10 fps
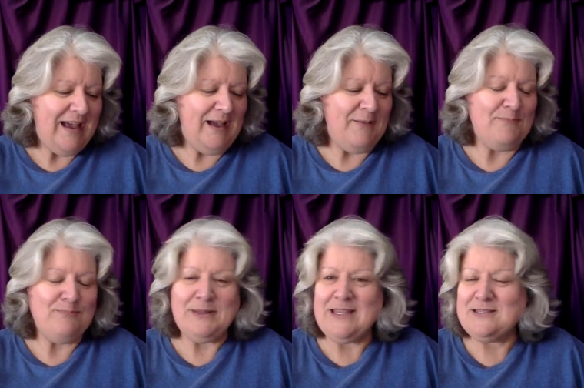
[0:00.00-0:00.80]

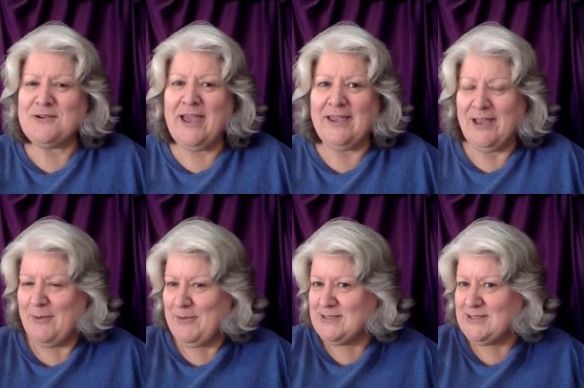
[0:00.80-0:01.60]
But that's okay.
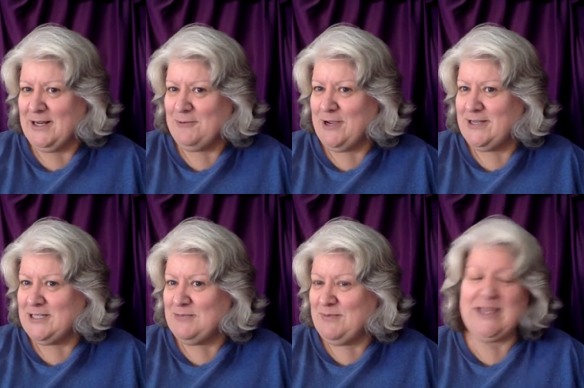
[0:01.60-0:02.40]
I'm exactly where I need
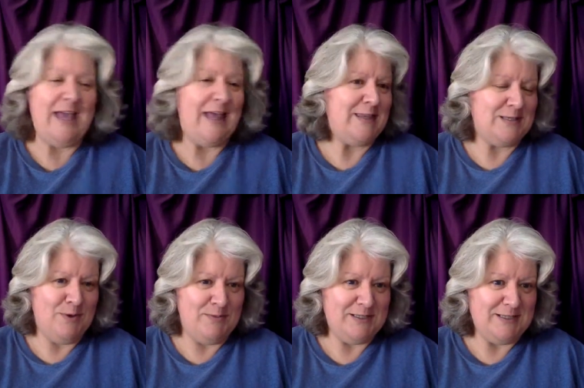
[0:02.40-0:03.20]
to be at this
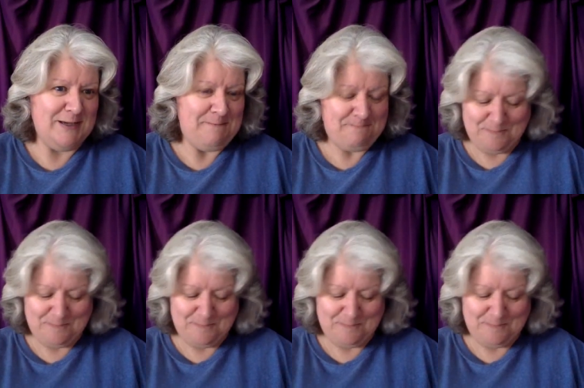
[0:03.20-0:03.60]
moment in time.